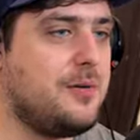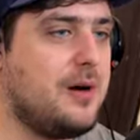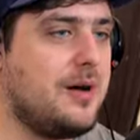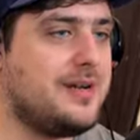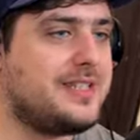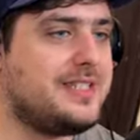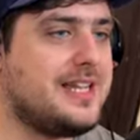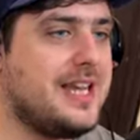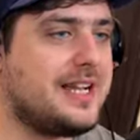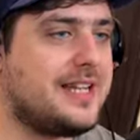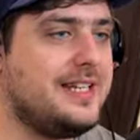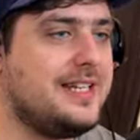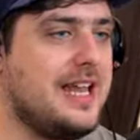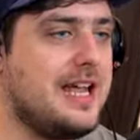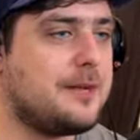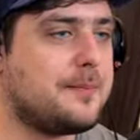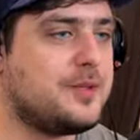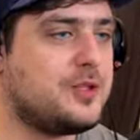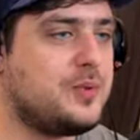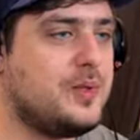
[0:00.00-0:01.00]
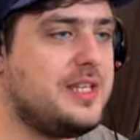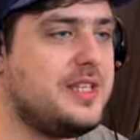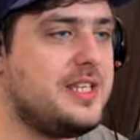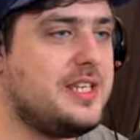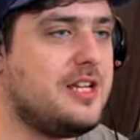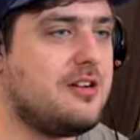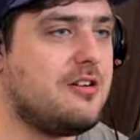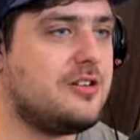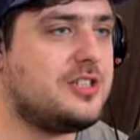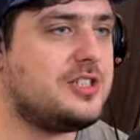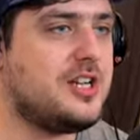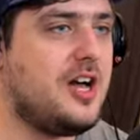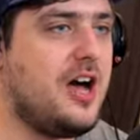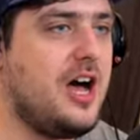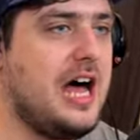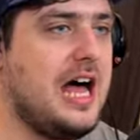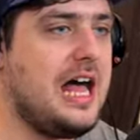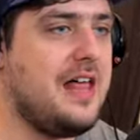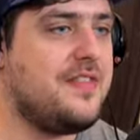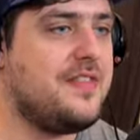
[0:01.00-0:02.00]
Well, it's neck and neck between the
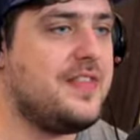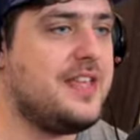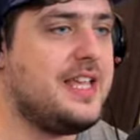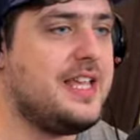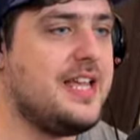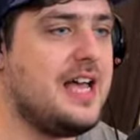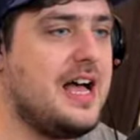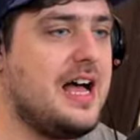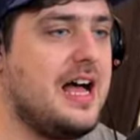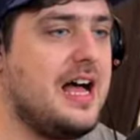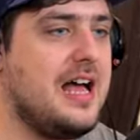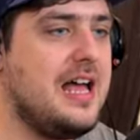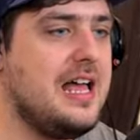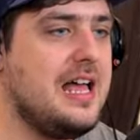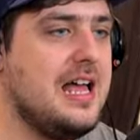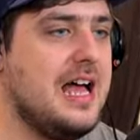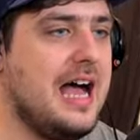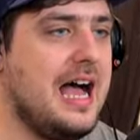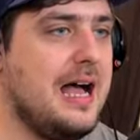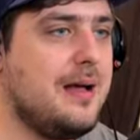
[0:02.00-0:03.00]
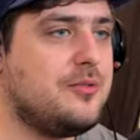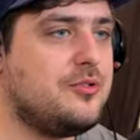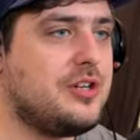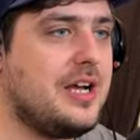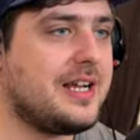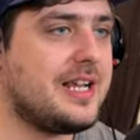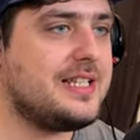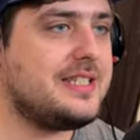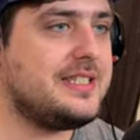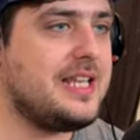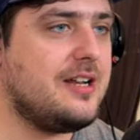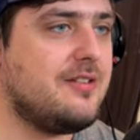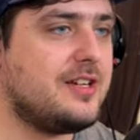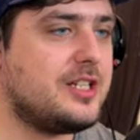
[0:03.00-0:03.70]
Eurostar and the uh, Amtrak Acela